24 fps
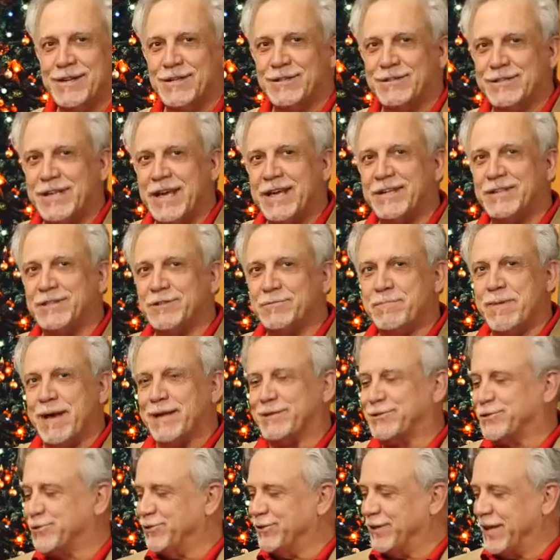Santa's
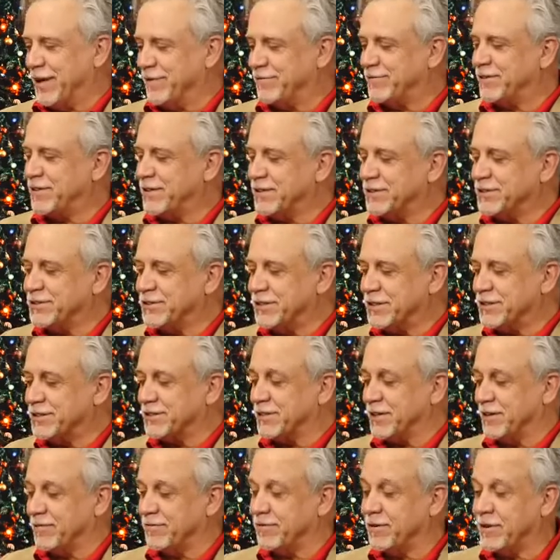Magical Gift
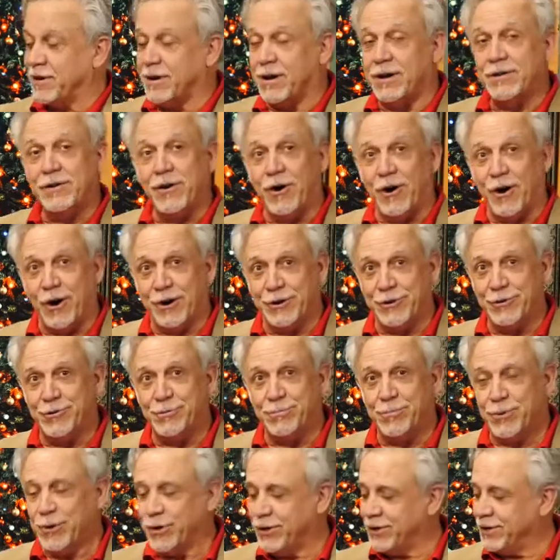consists of an
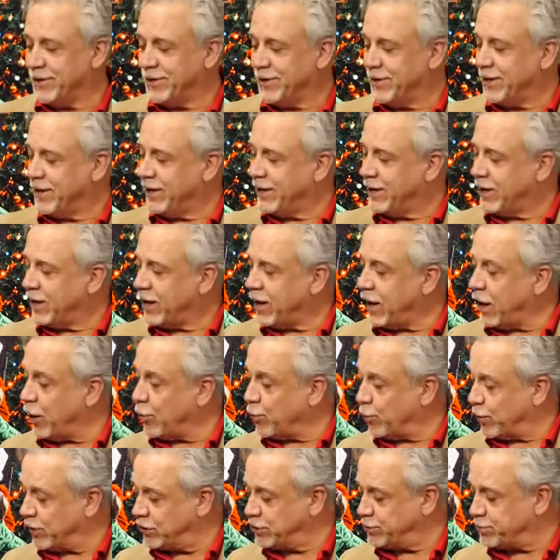audiobook,
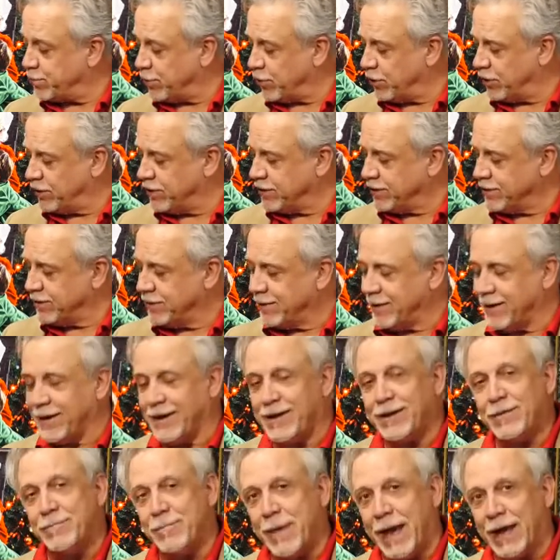a wish book,
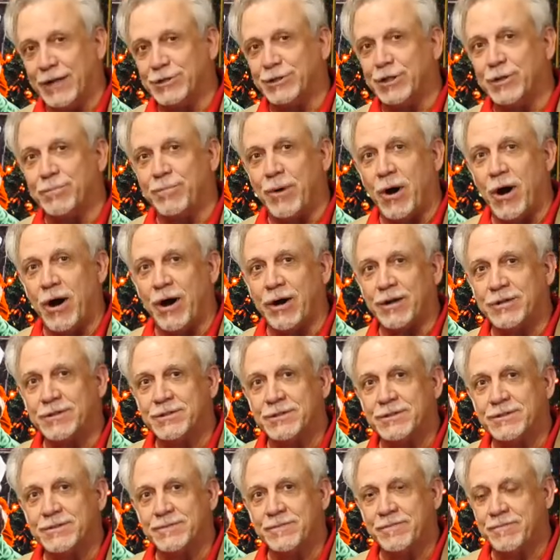and a magic
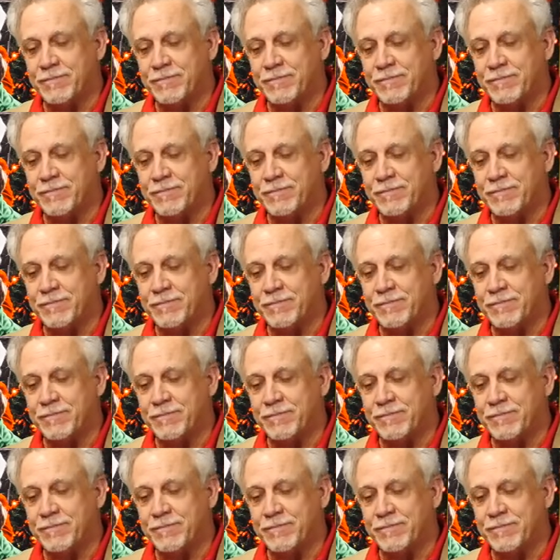box.